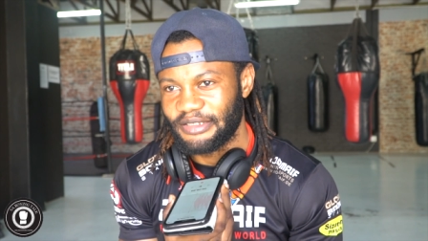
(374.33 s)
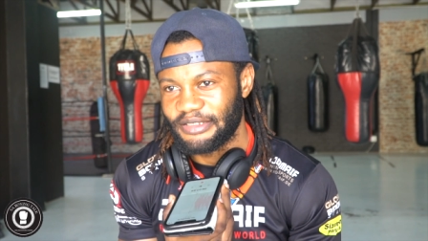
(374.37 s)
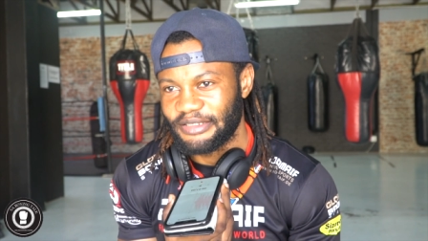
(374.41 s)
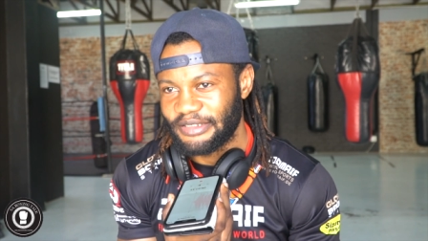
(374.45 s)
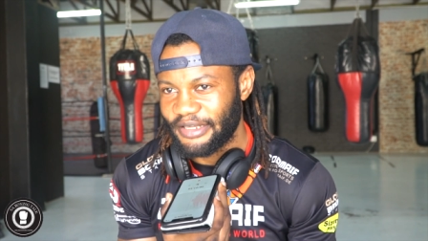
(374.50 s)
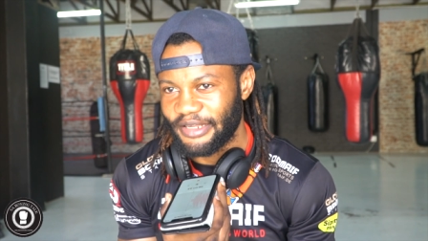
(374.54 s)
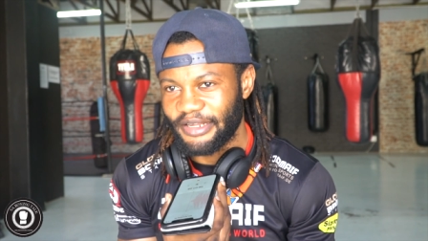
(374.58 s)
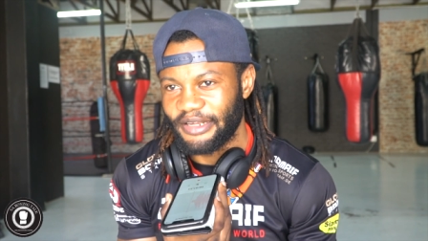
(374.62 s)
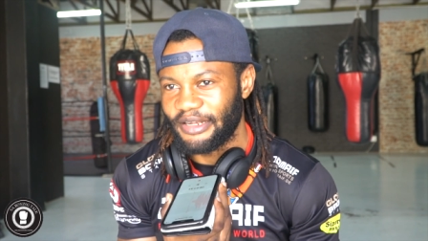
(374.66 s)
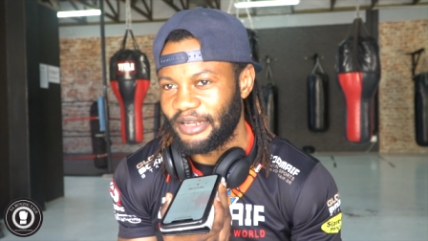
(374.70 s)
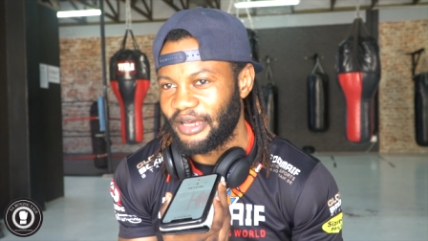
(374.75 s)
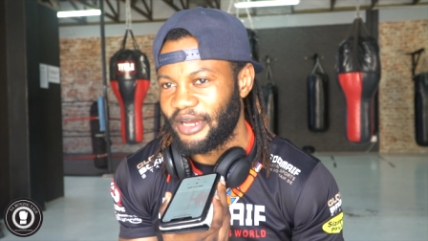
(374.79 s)

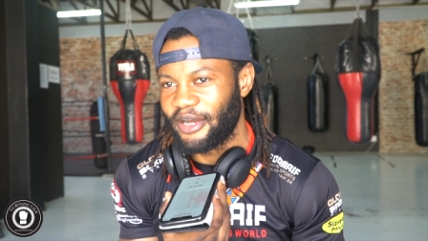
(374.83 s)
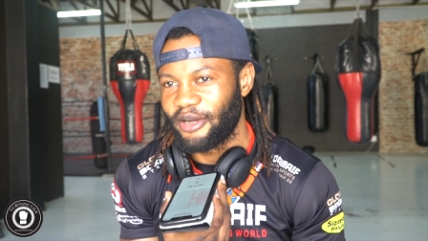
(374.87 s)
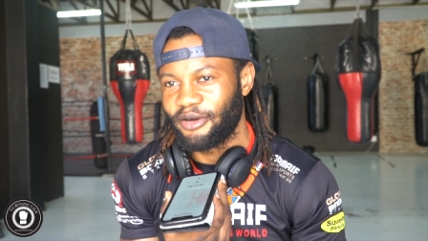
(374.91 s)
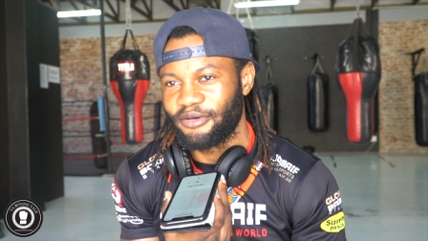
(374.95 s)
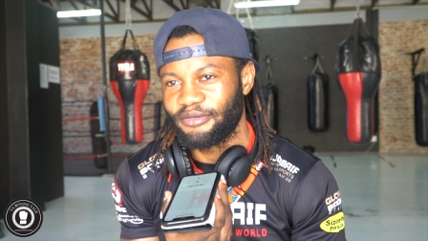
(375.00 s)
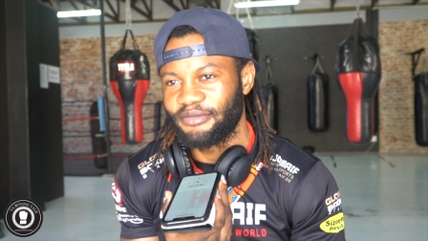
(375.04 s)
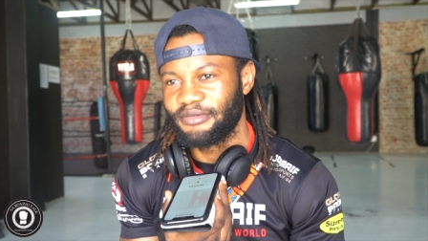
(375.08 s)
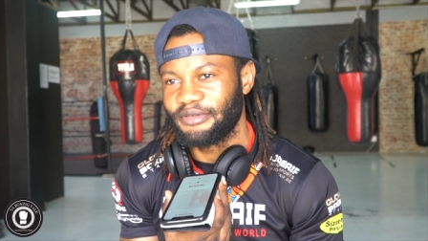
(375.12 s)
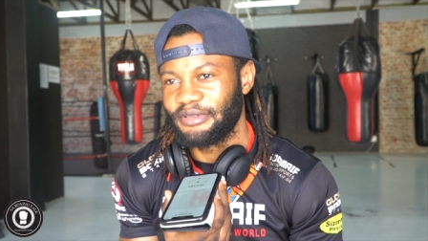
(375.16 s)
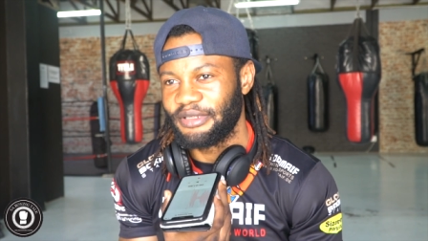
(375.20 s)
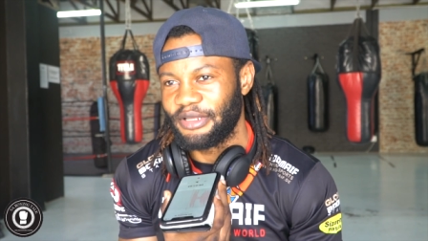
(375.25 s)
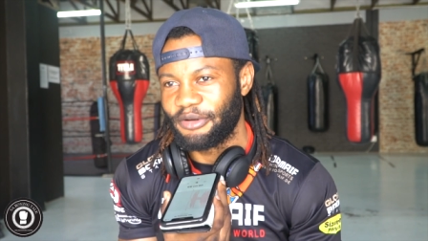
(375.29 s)
Till now,
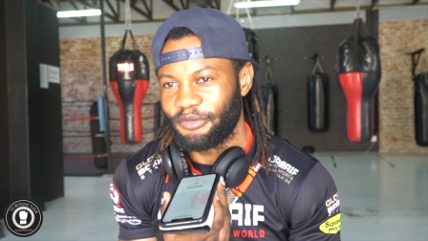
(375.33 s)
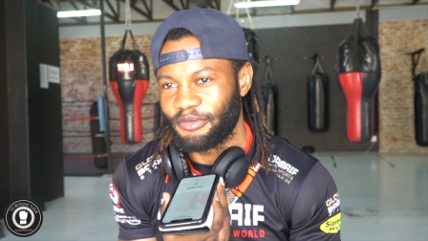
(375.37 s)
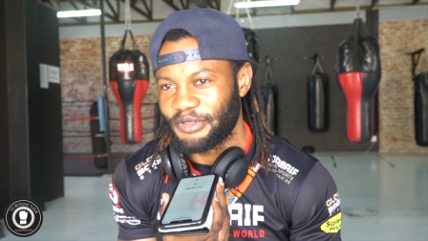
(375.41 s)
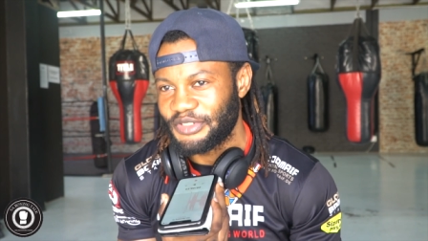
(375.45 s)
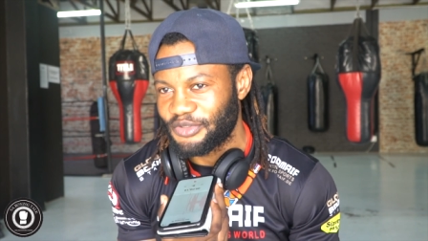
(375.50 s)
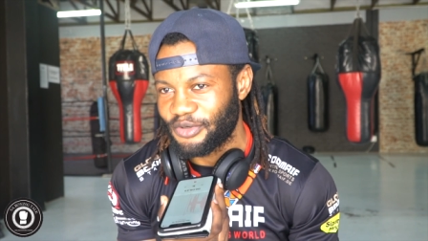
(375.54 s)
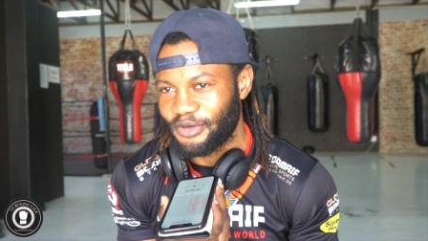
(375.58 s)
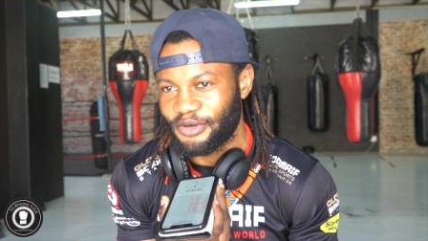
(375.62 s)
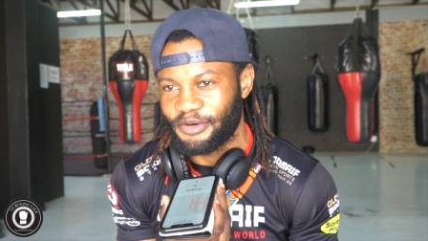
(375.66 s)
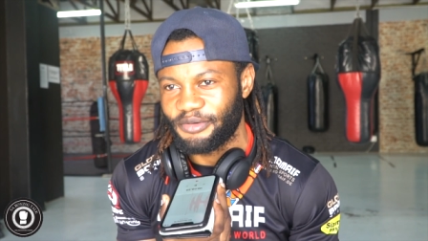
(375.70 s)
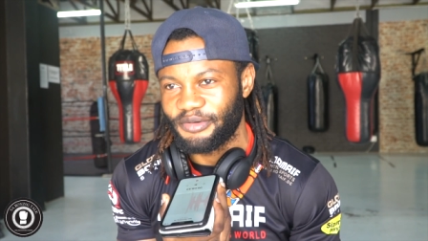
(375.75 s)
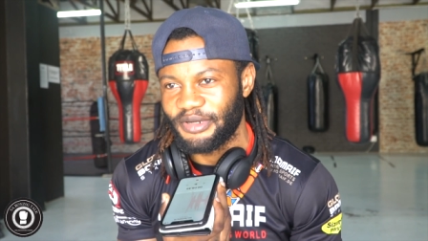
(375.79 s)
they was
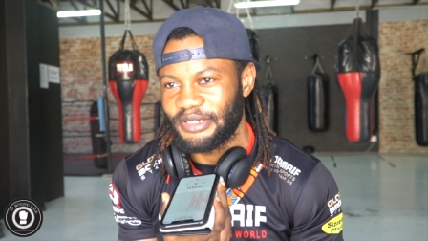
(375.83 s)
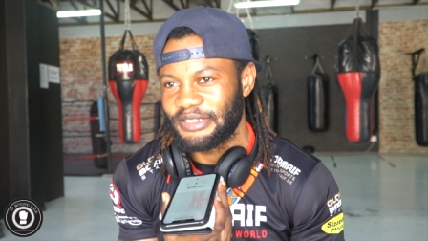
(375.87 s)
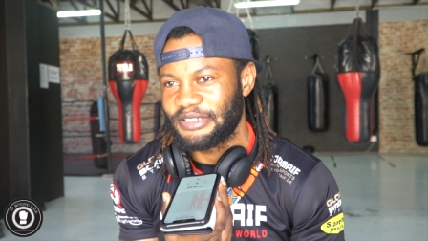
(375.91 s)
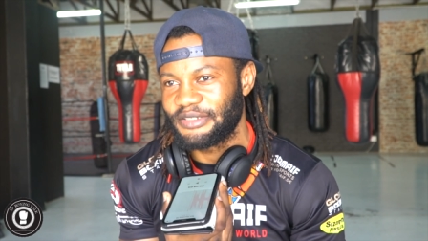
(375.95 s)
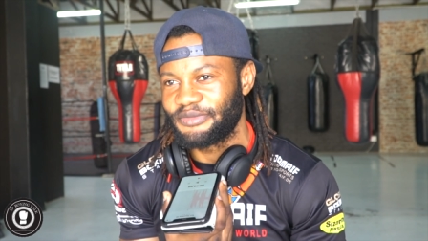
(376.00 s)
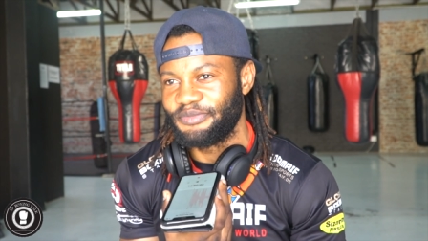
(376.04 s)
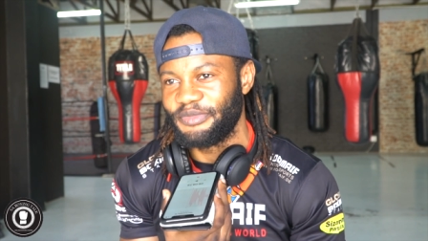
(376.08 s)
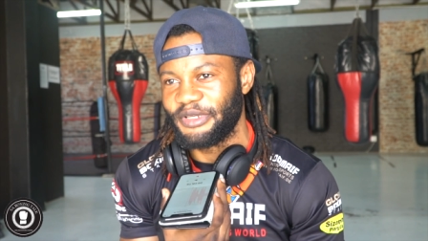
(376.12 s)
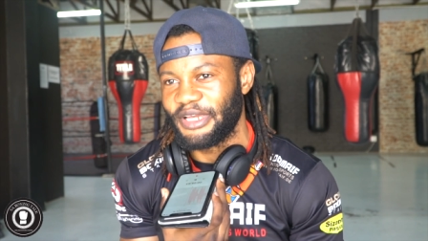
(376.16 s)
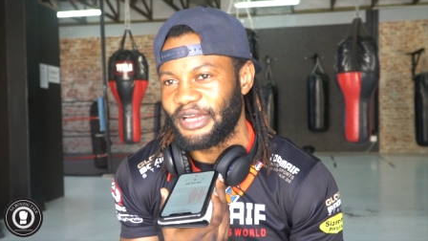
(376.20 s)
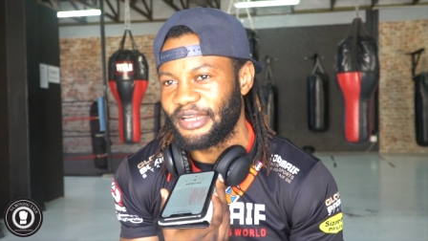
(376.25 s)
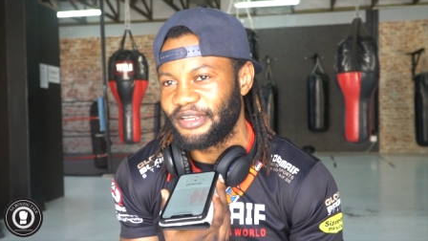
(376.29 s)
always
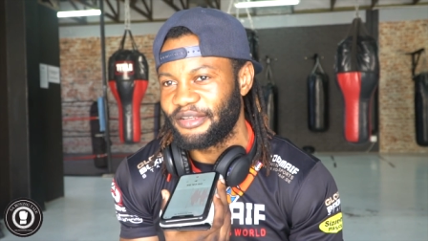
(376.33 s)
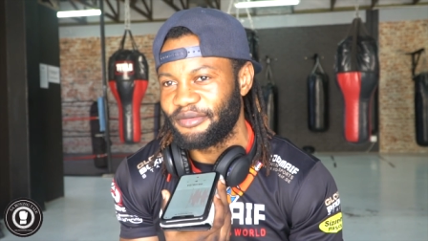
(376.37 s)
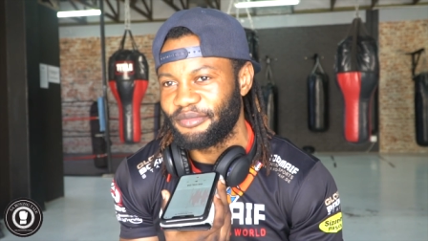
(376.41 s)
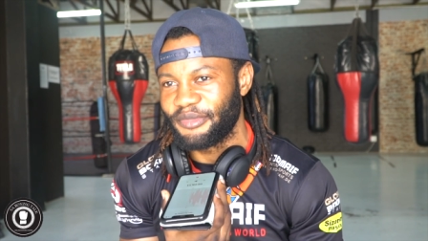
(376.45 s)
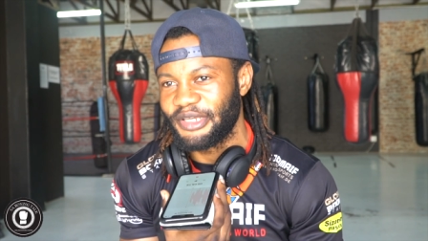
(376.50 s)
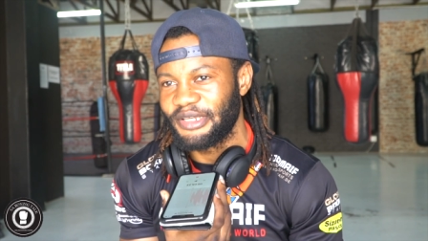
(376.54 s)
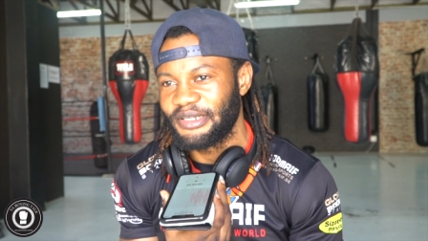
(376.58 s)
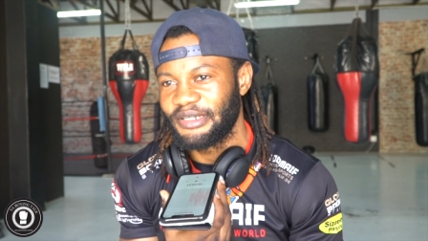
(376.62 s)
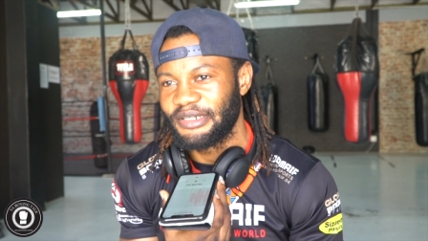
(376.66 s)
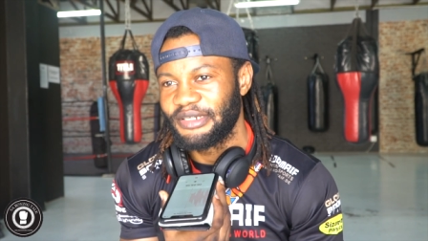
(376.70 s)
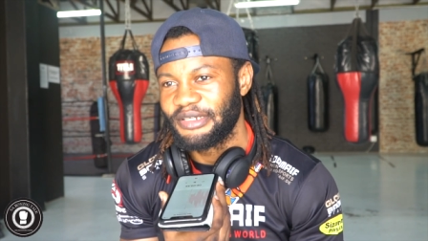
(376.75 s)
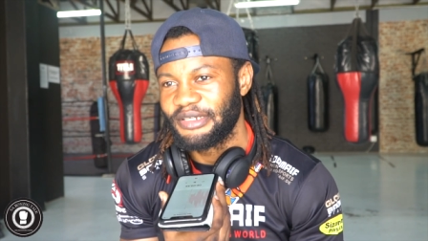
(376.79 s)
behind me.